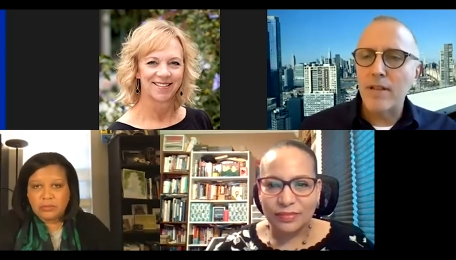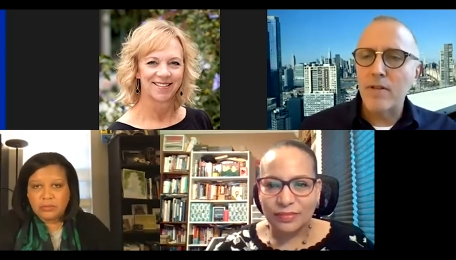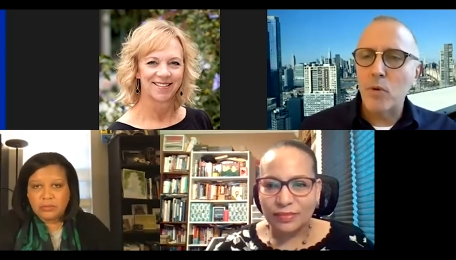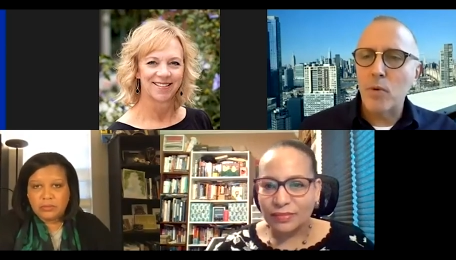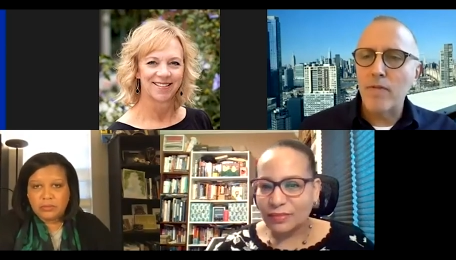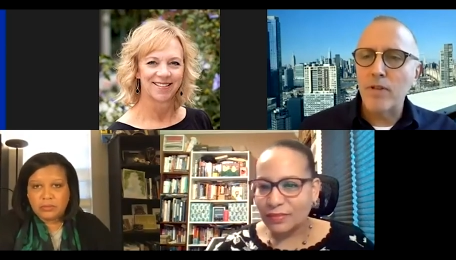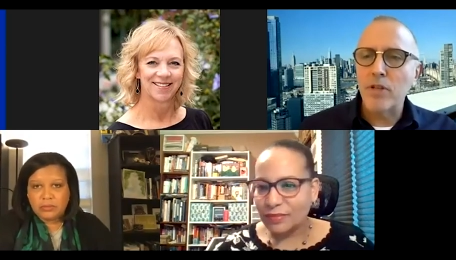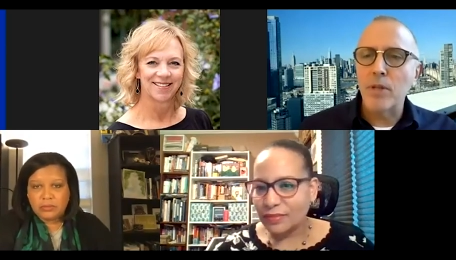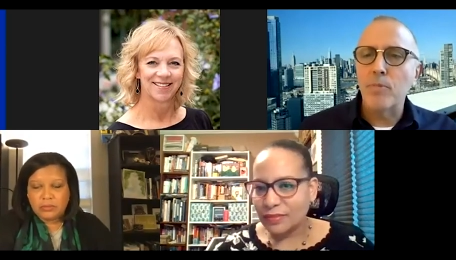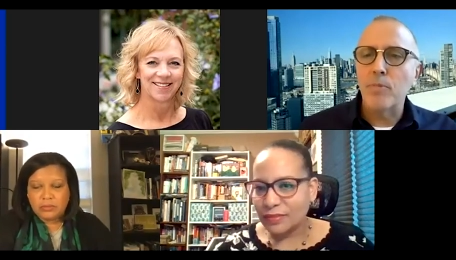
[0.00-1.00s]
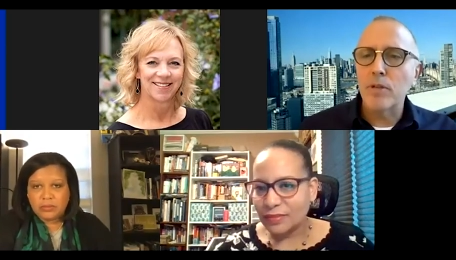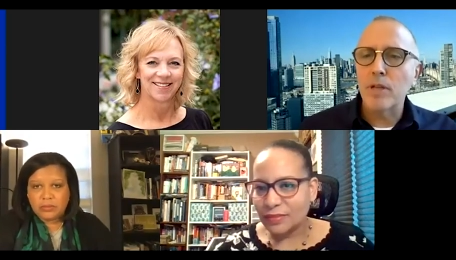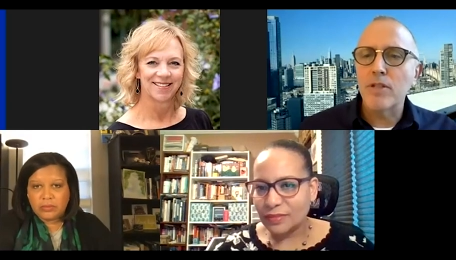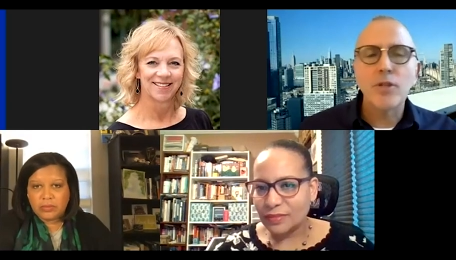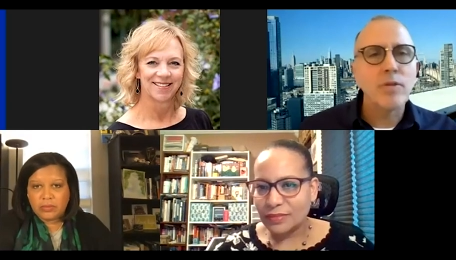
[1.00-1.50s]
Speaker 1: reference to the book that
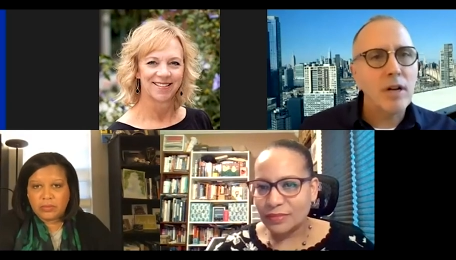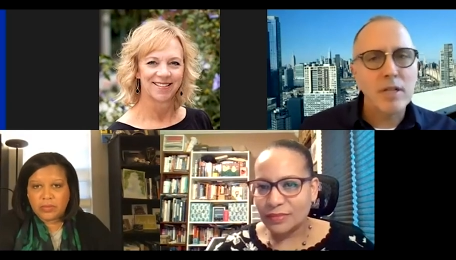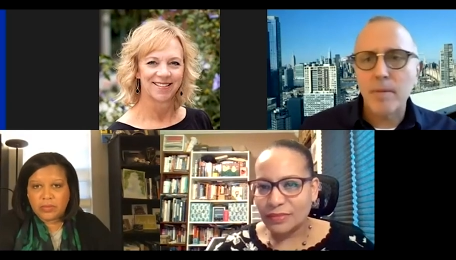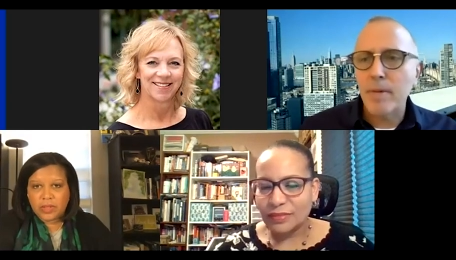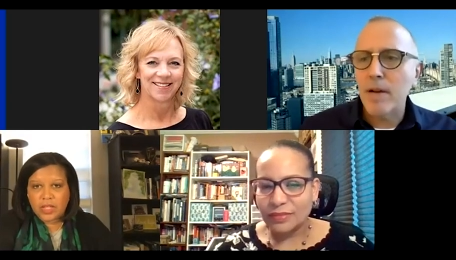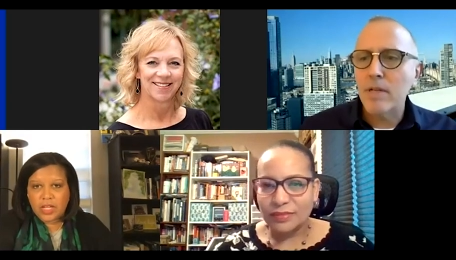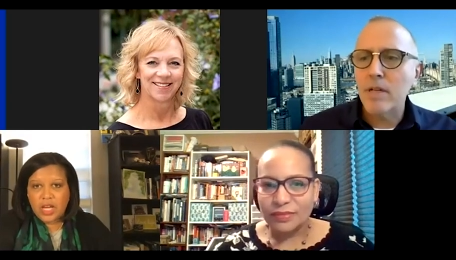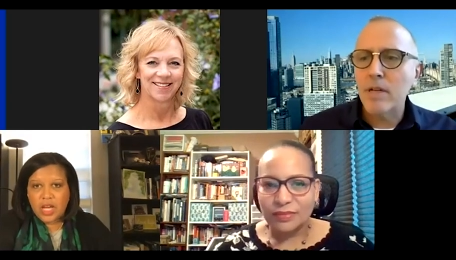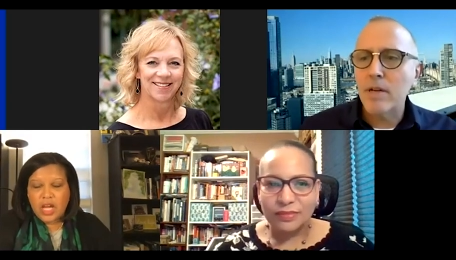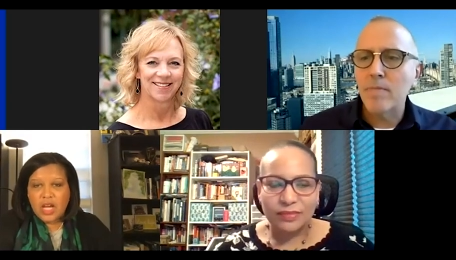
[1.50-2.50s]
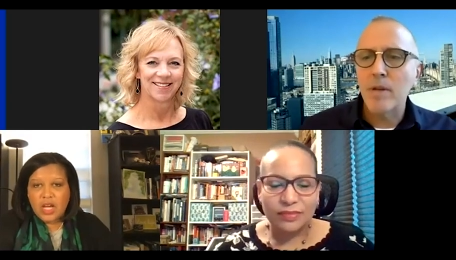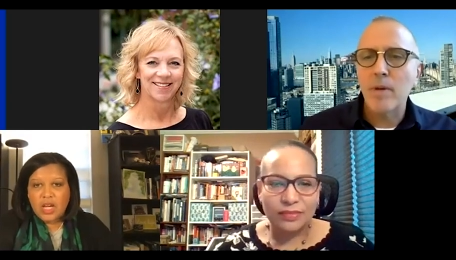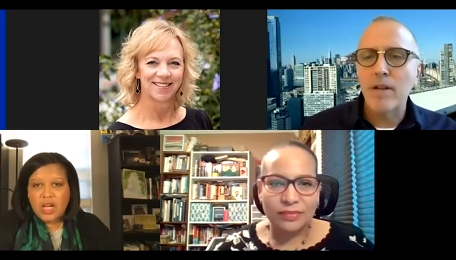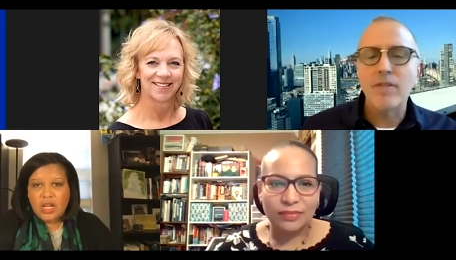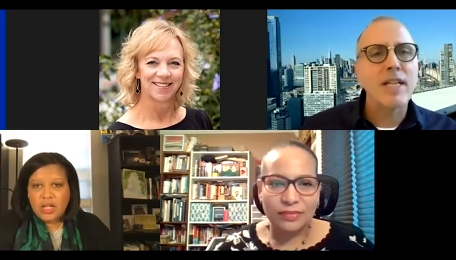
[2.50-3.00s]
you talked about. Um, they wanted the
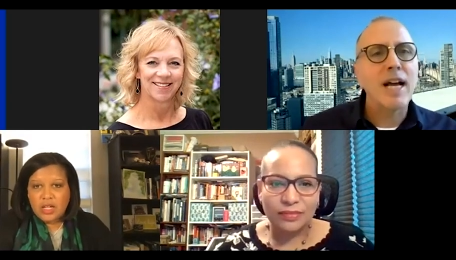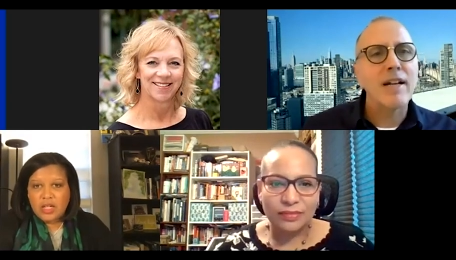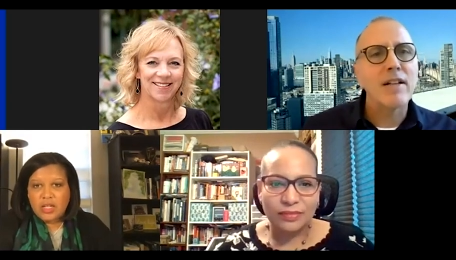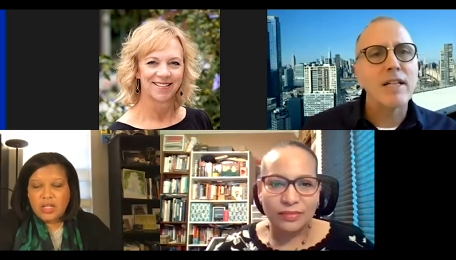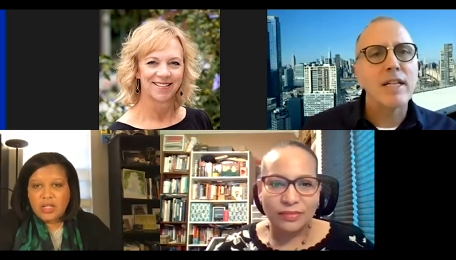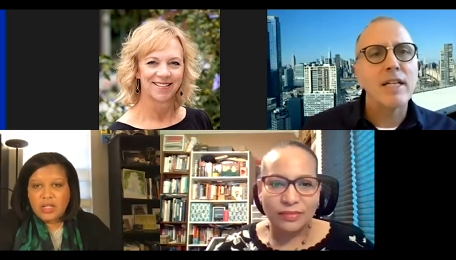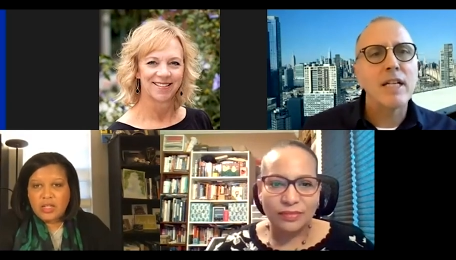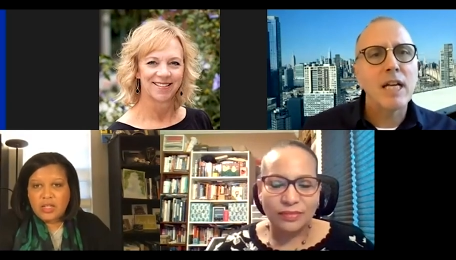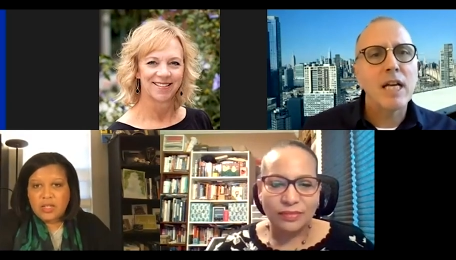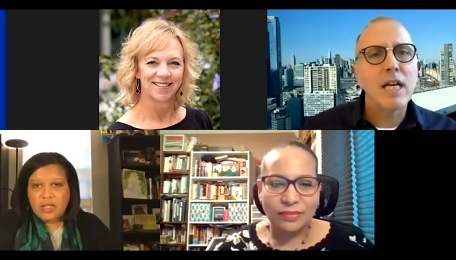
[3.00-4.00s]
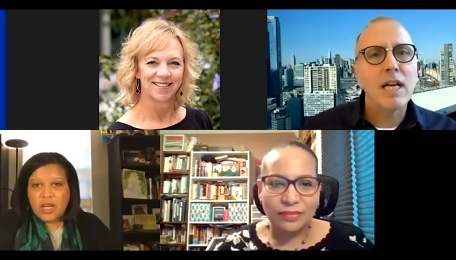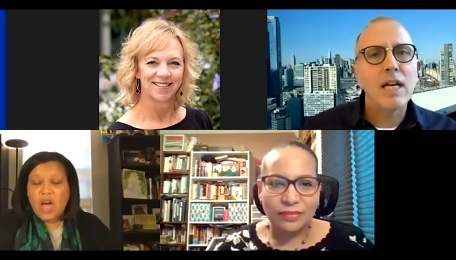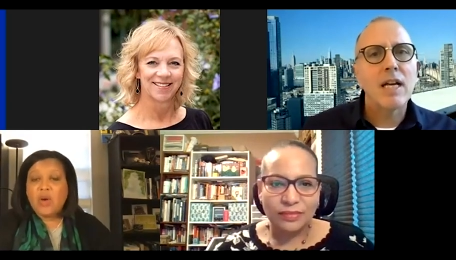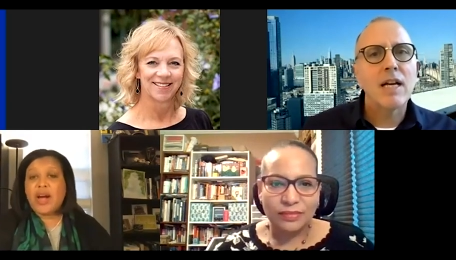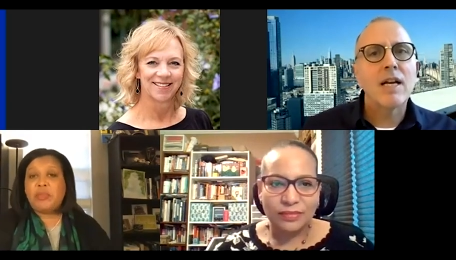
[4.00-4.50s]
title again.
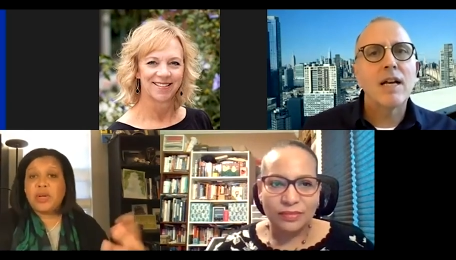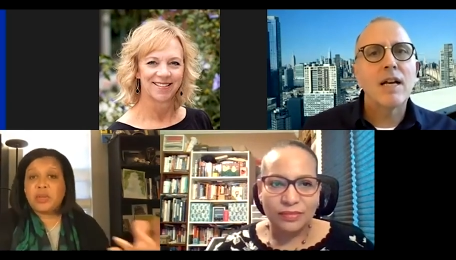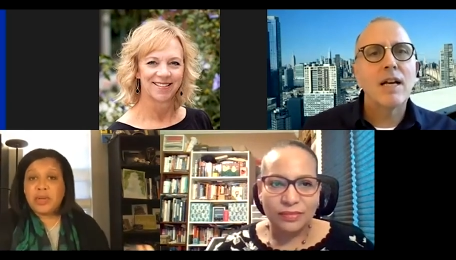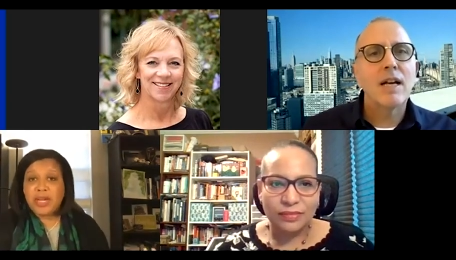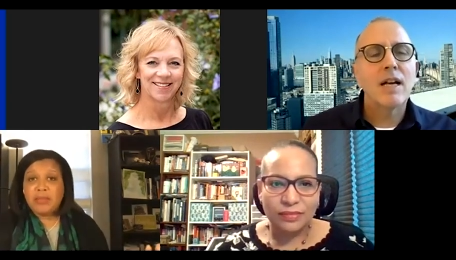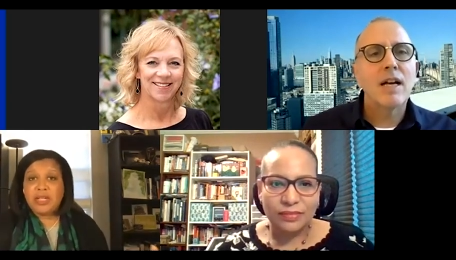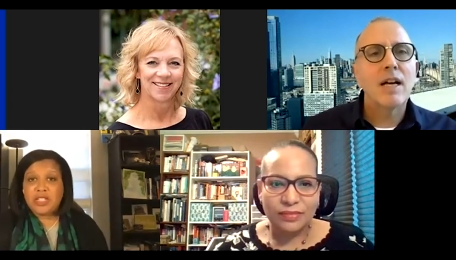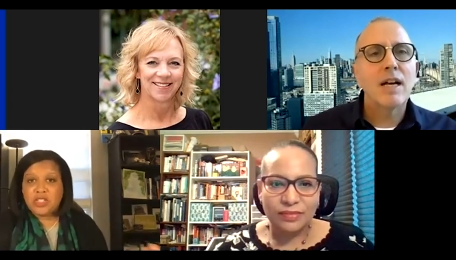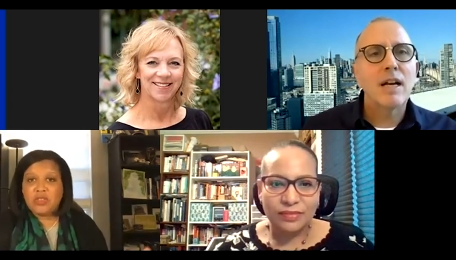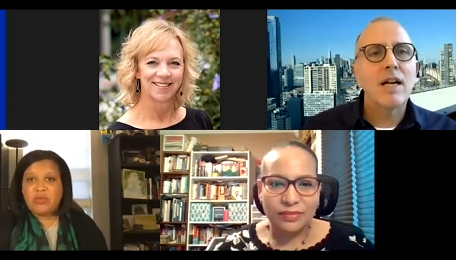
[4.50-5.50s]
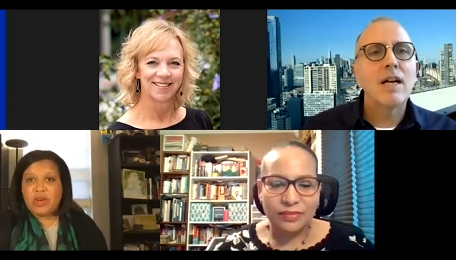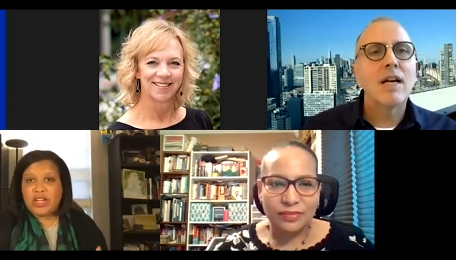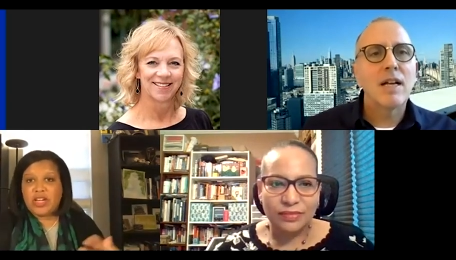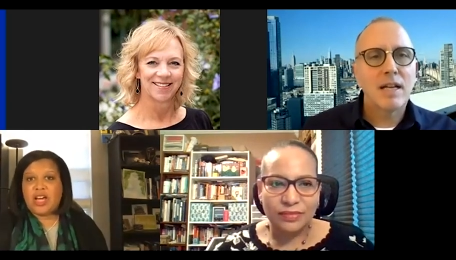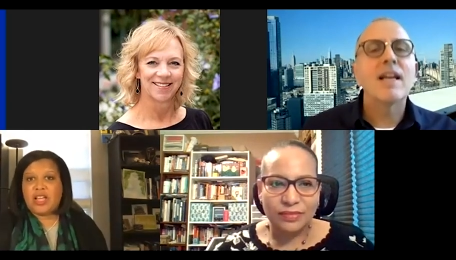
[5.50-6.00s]
Speaker 2: Oh, our book, Becoming a Student Ready
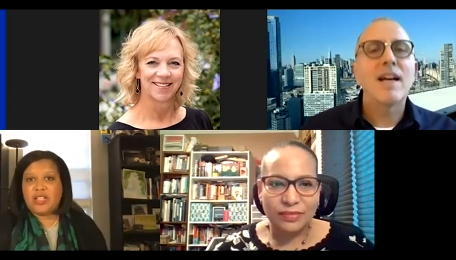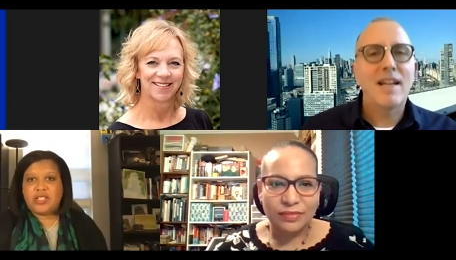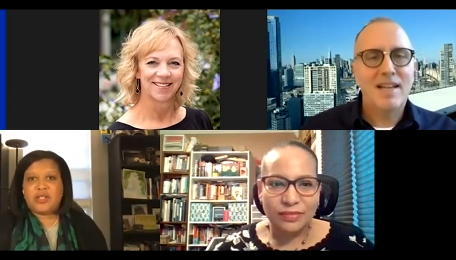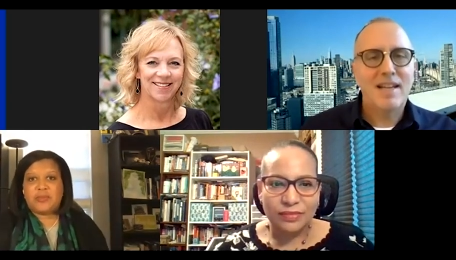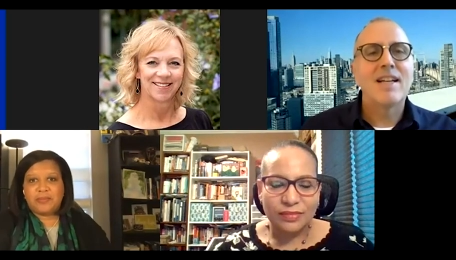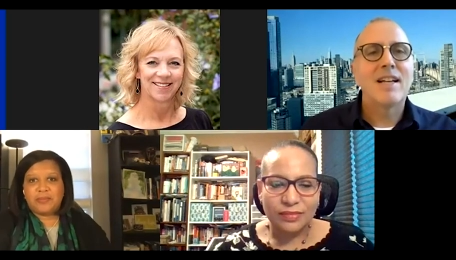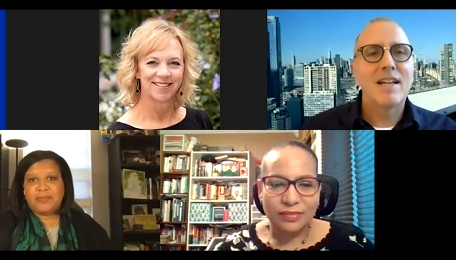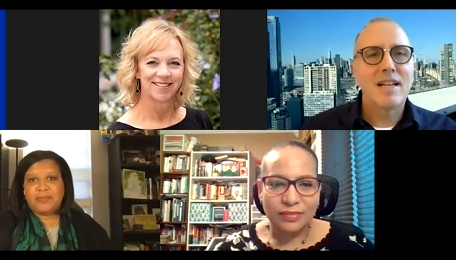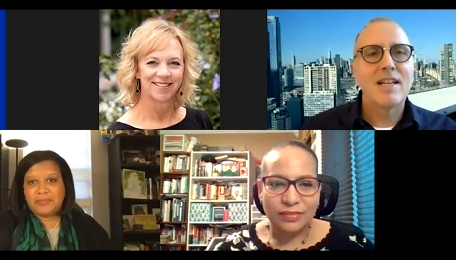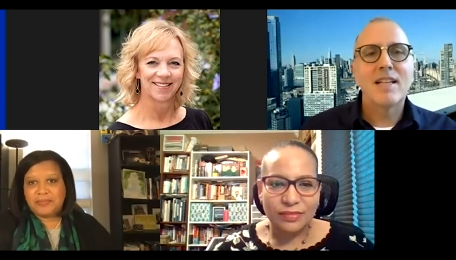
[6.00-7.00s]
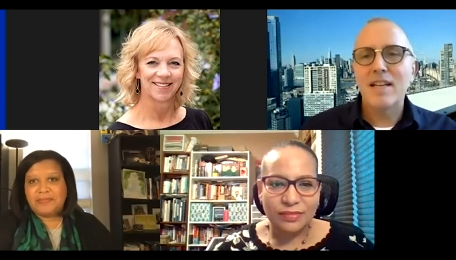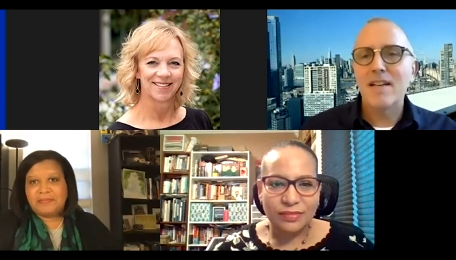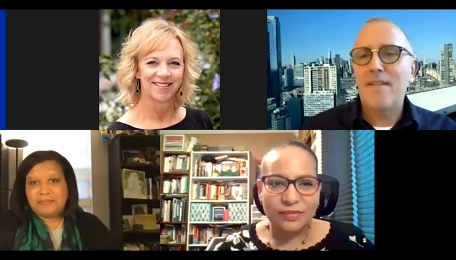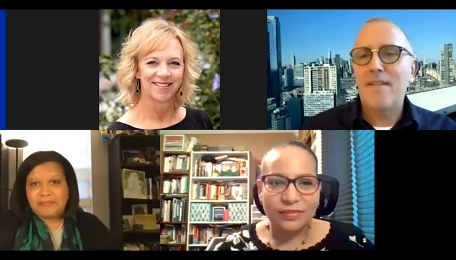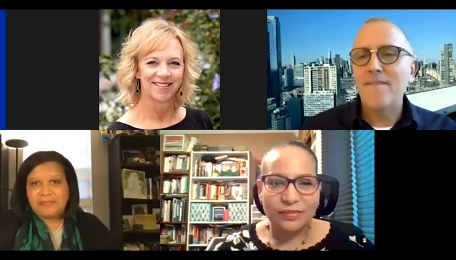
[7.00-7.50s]
College. Mm -hmm.
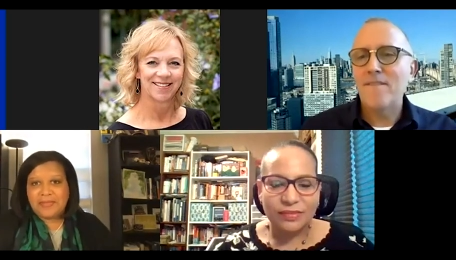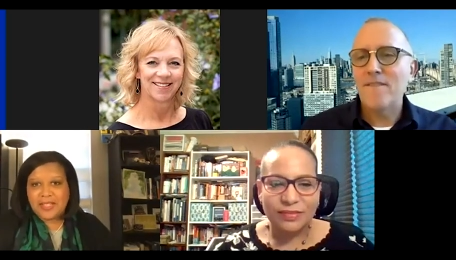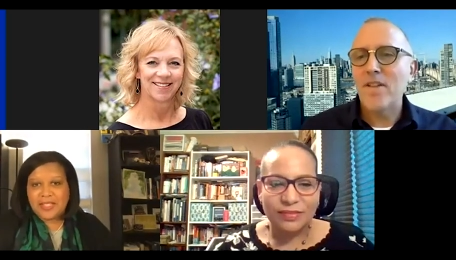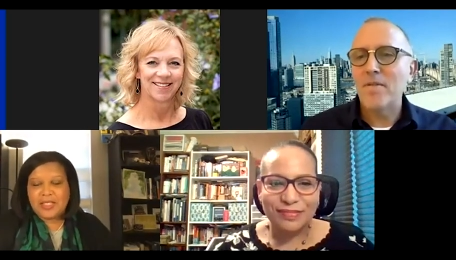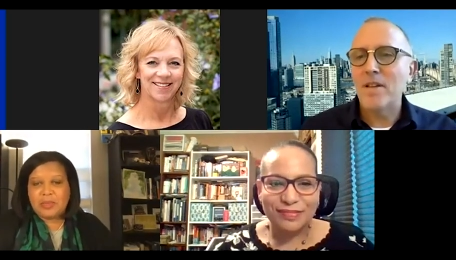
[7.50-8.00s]
okay. It's